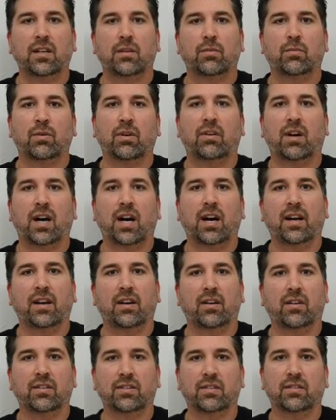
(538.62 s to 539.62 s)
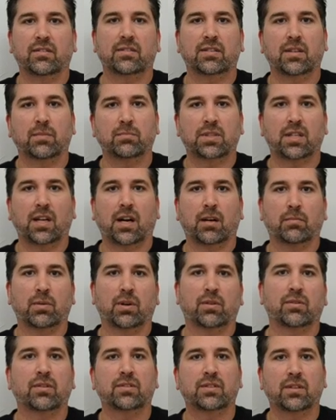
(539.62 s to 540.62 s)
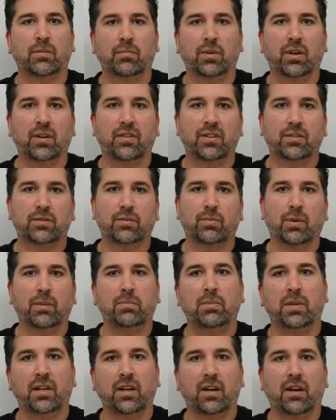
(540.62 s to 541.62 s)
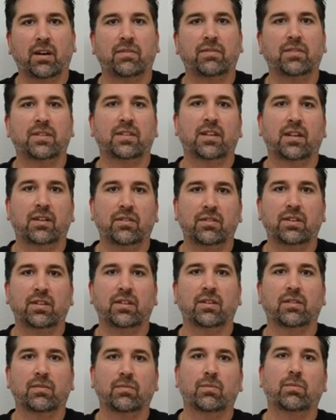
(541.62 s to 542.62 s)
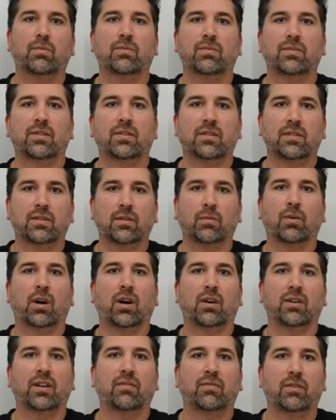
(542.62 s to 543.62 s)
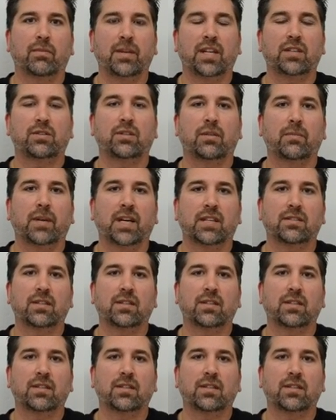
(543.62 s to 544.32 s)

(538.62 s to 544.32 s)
rely on some stockbroker somewhere that's ripping you off and telling you the wrong information about